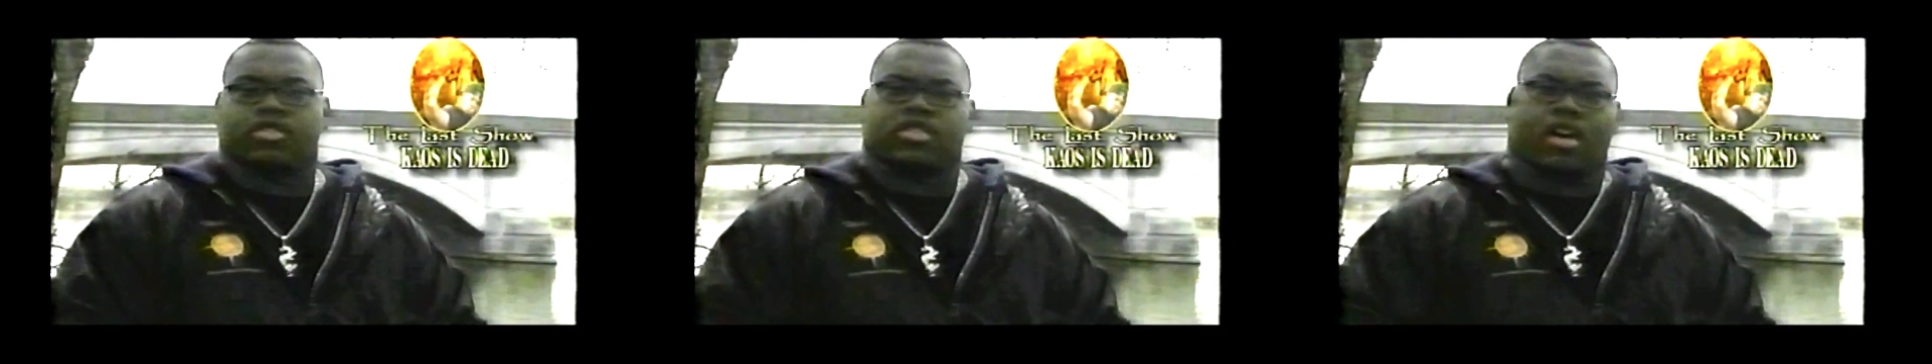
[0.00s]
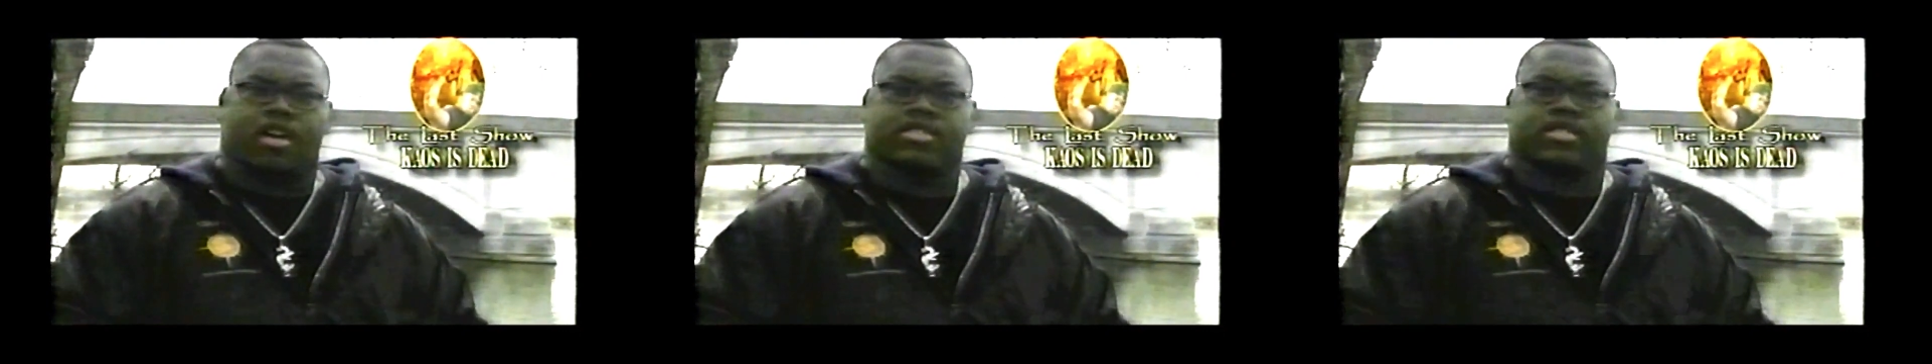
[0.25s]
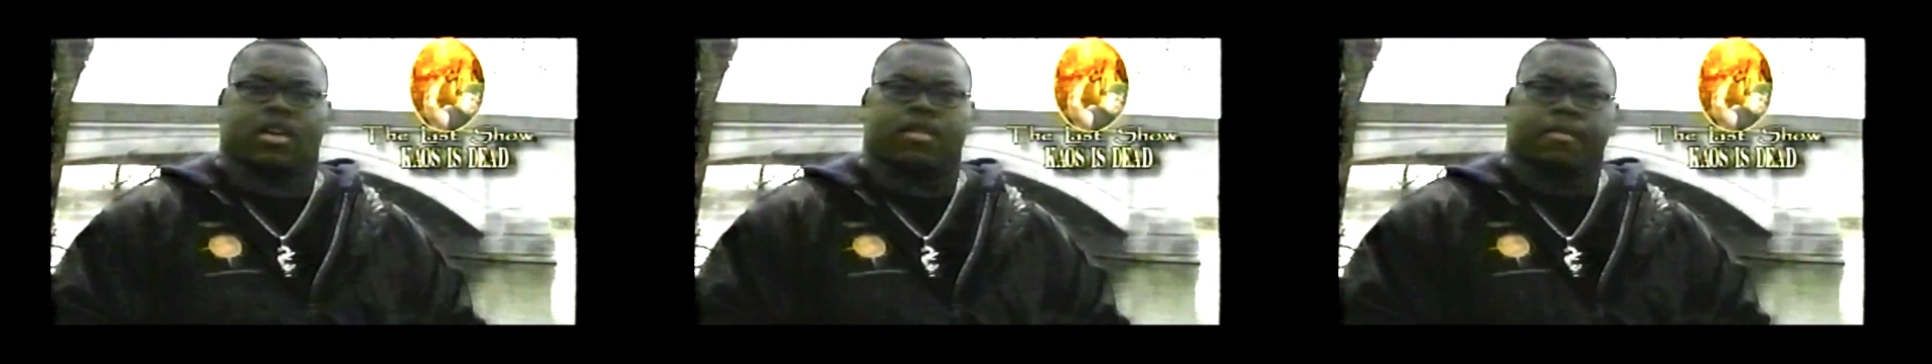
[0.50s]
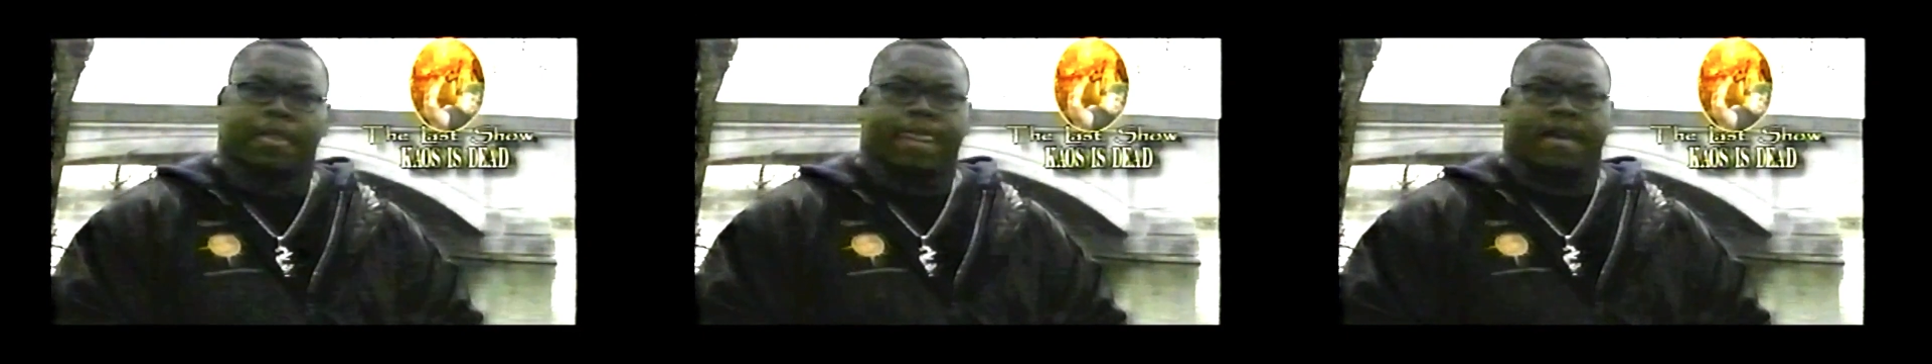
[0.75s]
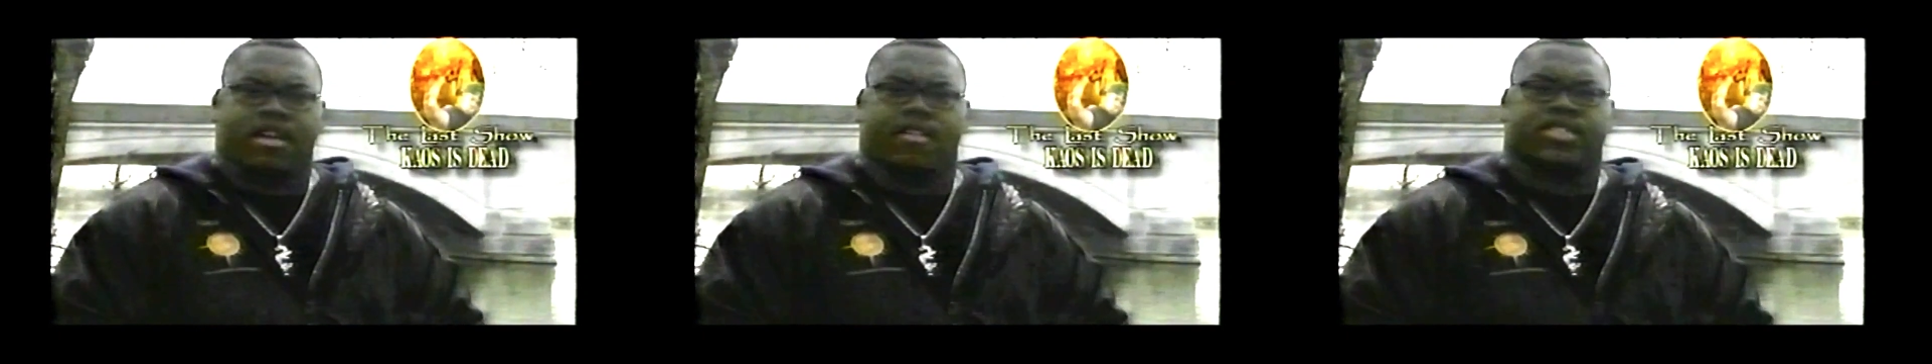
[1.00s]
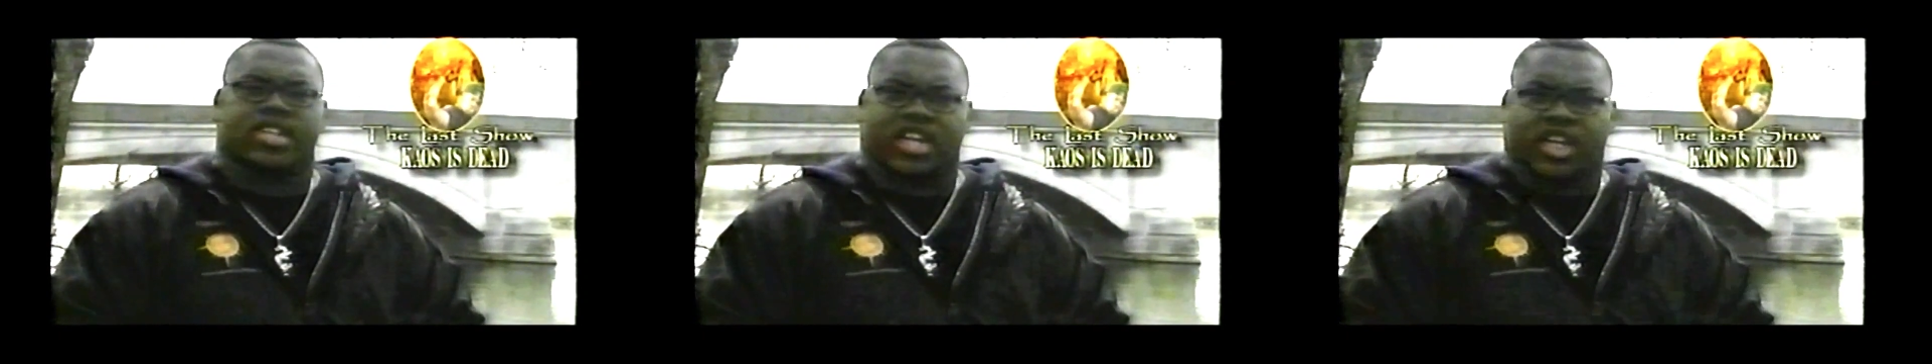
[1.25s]
Also, have you ever
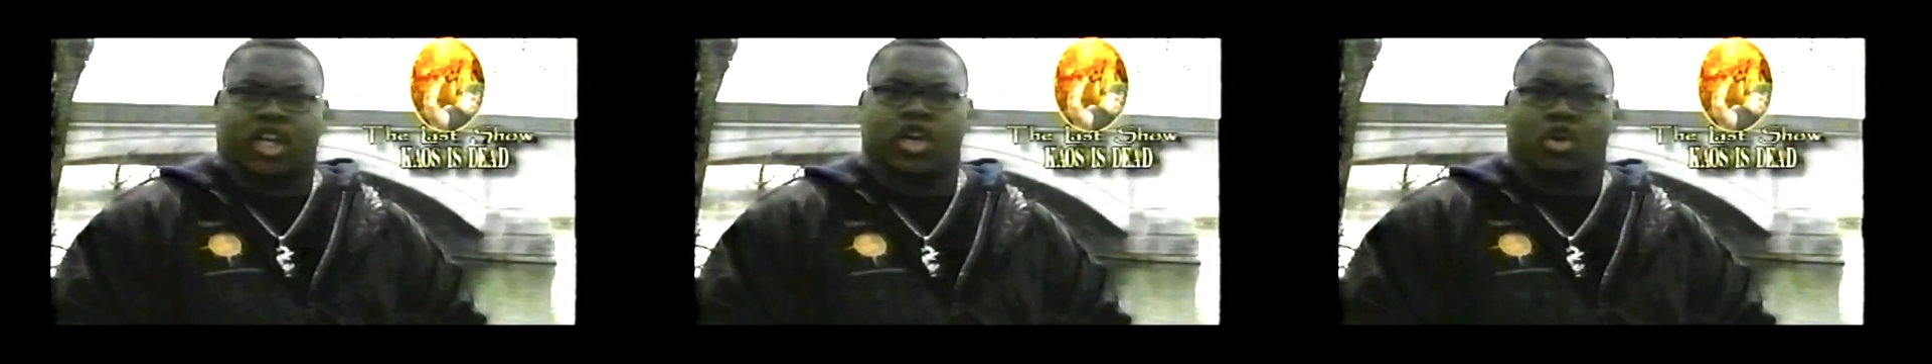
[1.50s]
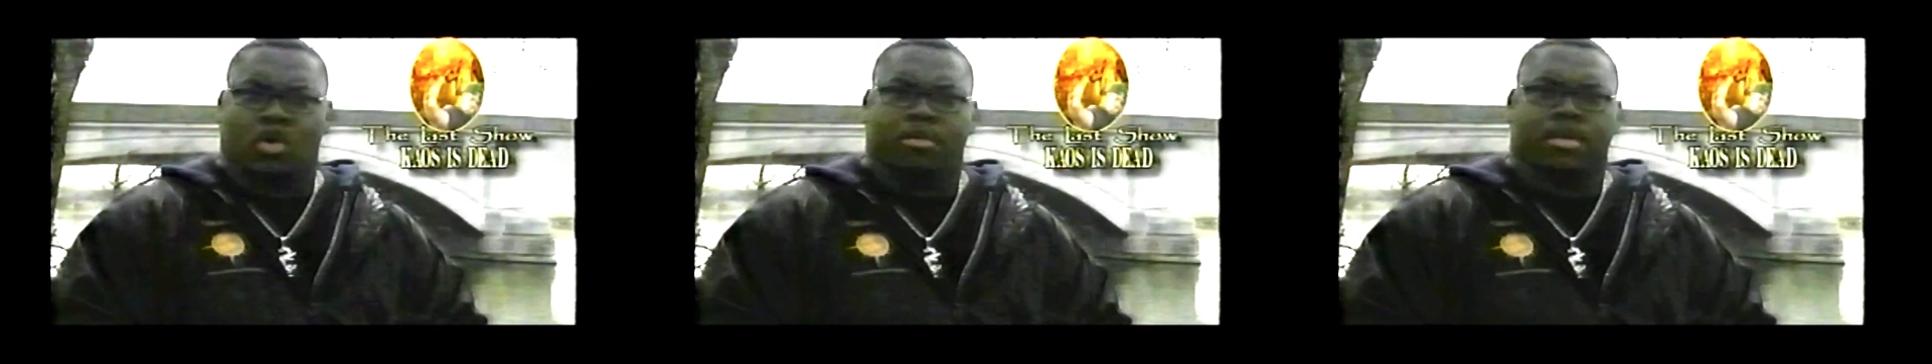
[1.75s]
seen a cube?